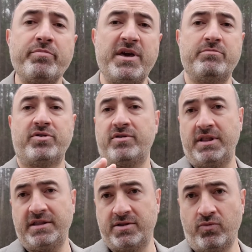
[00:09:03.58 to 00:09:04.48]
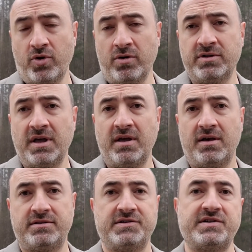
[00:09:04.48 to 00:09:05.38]
people in the world.
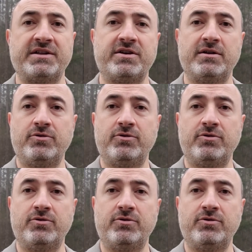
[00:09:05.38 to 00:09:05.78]
And as I tell